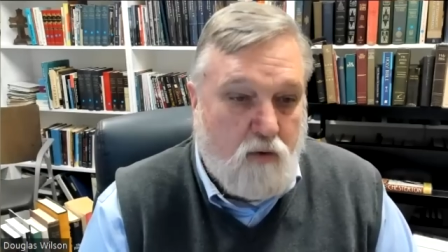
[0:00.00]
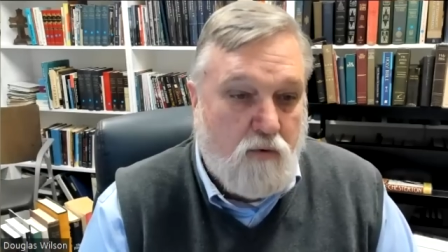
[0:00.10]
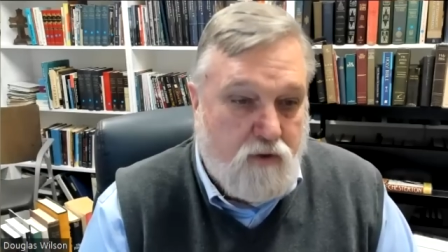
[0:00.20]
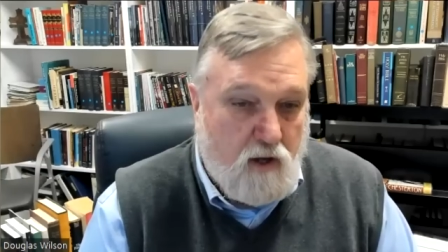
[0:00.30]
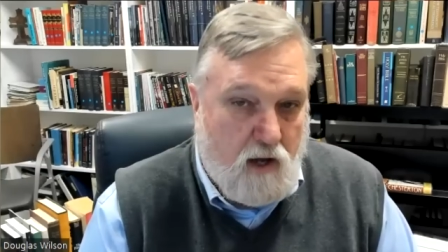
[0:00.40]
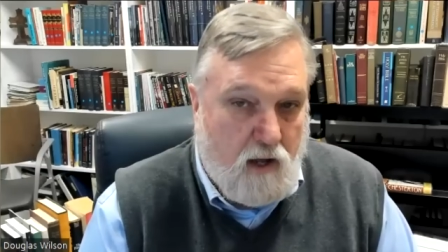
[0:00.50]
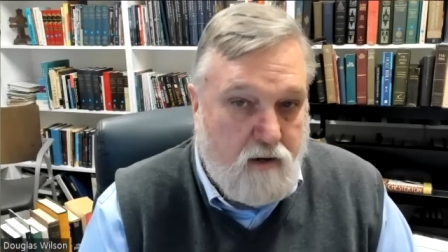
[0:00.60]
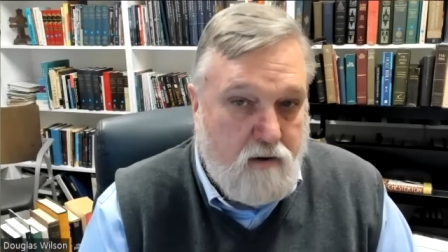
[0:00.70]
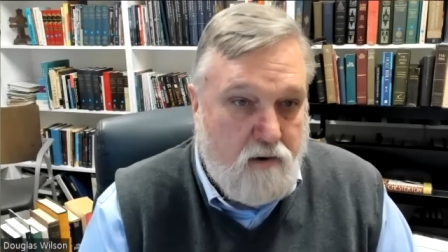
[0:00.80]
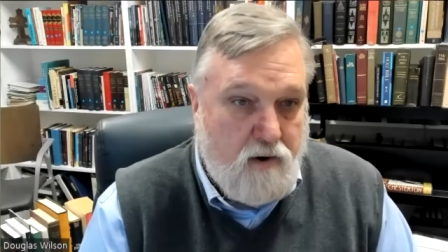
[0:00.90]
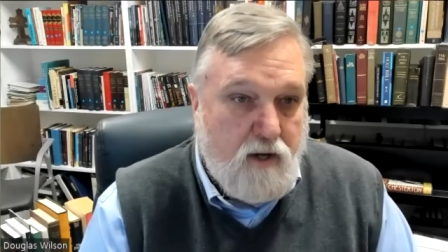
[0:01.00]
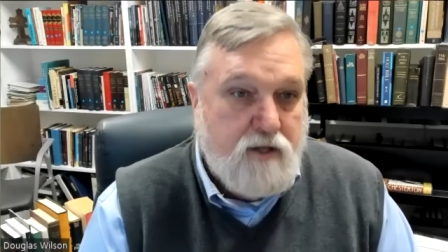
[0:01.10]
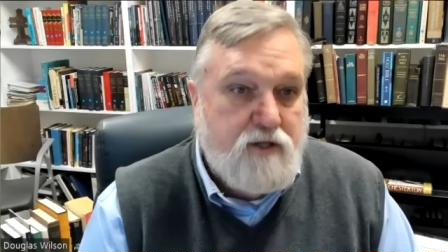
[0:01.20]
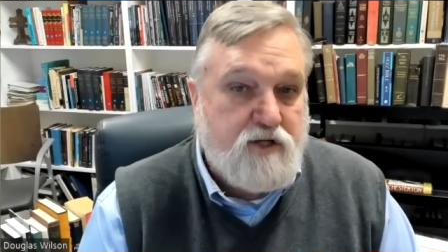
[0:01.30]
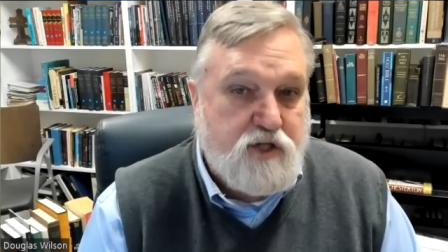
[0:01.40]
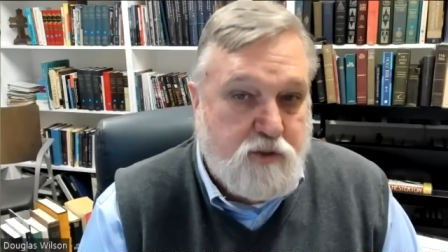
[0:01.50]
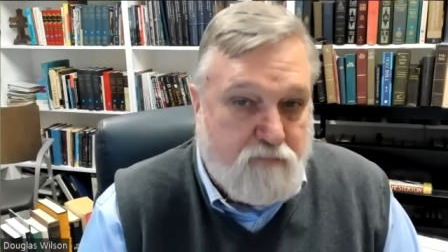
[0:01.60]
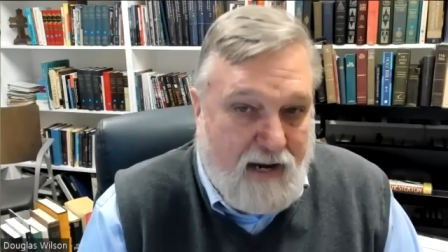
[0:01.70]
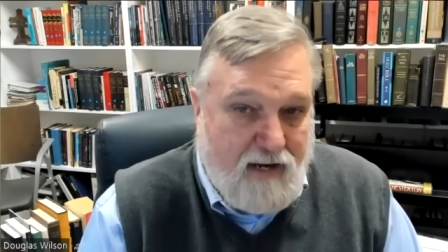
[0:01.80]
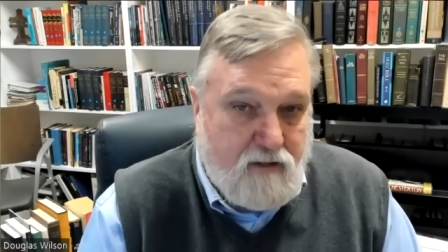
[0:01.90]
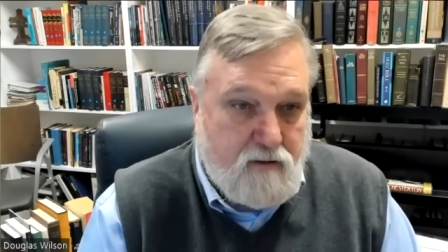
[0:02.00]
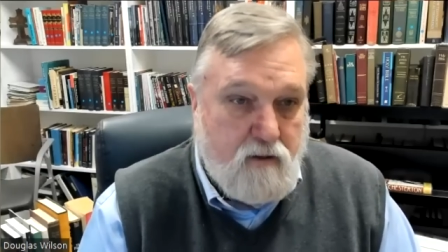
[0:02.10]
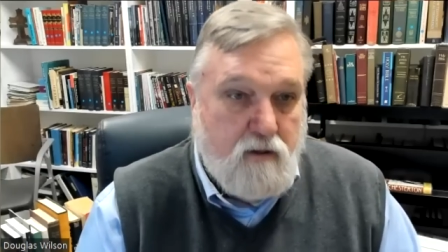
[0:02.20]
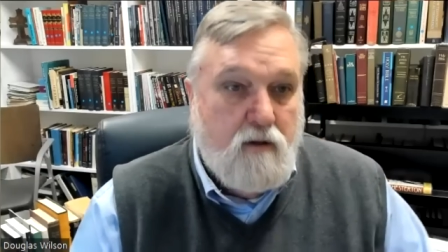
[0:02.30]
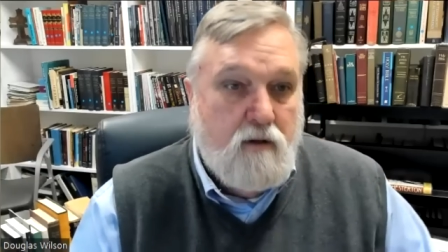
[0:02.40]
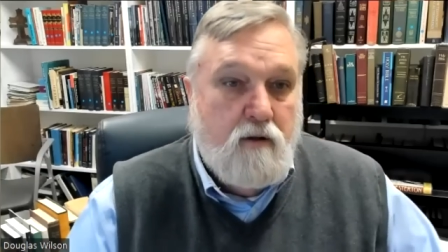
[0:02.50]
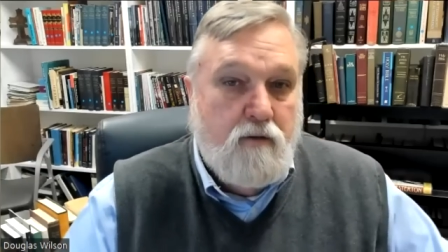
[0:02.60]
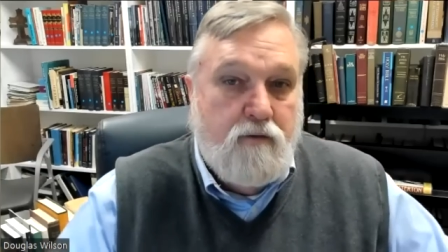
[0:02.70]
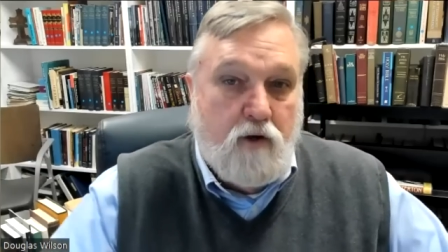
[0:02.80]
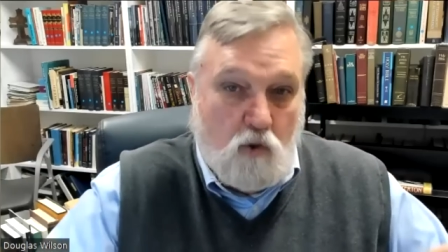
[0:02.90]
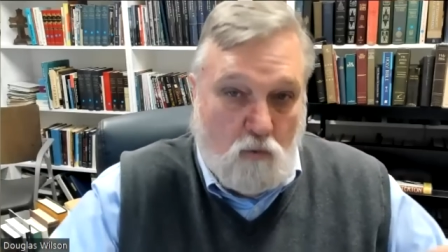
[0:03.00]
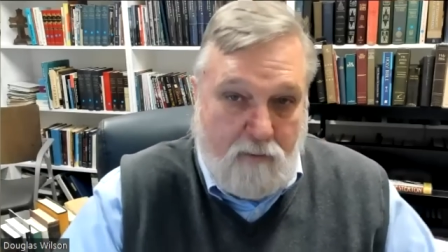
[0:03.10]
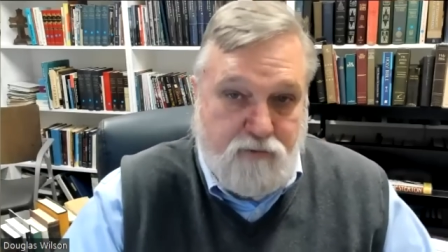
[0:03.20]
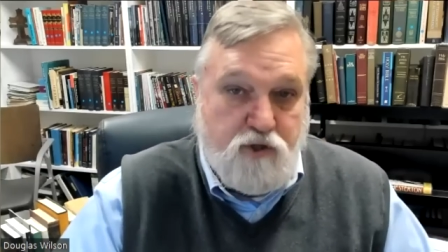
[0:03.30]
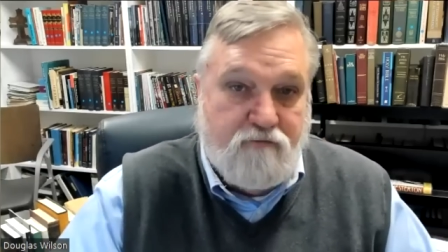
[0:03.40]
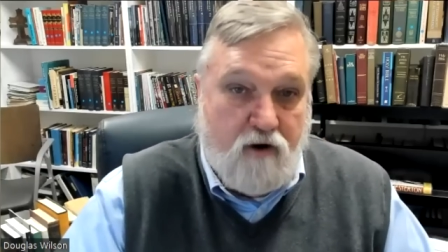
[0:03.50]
with God despite the corruption of